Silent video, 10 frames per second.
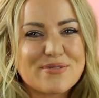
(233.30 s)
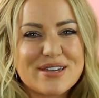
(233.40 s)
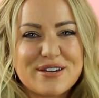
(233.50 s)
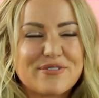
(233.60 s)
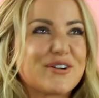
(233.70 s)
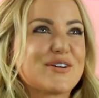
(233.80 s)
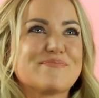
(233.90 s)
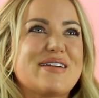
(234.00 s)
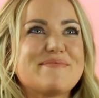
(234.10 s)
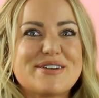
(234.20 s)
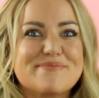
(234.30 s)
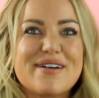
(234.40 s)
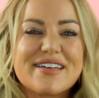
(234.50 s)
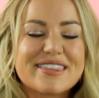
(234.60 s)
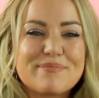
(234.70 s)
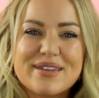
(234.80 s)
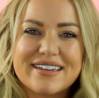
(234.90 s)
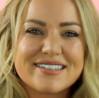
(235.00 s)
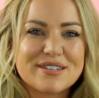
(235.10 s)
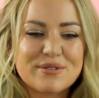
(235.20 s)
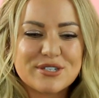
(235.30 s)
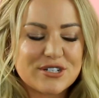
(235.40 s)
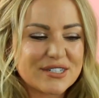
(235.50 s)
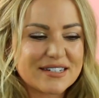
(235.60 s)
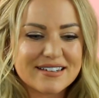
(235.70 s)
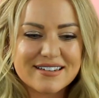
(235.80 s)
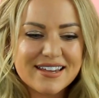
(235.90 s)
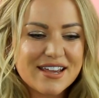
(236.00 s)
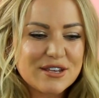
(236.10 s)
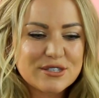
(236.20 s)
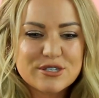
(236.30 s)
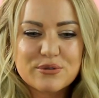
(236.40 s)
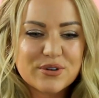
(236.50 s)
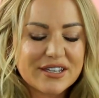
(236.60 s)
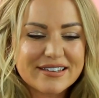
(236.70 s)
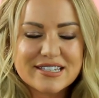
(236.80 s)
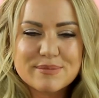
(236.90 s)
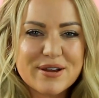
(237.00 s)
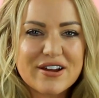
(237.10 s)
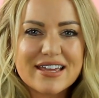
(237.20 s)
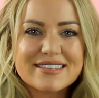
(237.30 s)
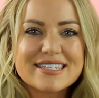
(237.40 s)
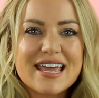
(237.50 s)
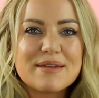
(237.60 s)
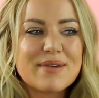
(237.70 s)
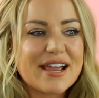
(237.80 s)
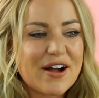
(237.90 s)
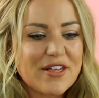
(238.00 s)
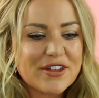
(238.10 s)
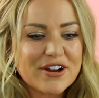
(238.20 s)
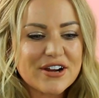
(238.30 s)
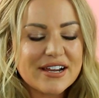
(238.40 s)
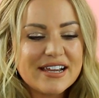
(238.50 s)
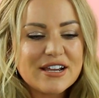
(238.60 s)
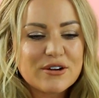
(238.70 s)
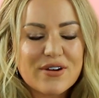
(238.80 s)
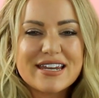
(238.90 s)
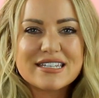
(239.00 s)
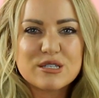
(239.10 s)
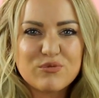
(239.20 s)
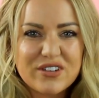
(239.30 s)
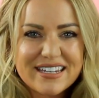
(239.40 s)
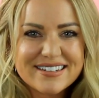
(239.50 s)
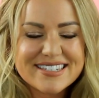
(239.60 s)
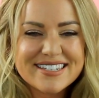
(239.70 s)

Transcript: week for maybe a month because it was just a surreal experience. And my other greatest feat,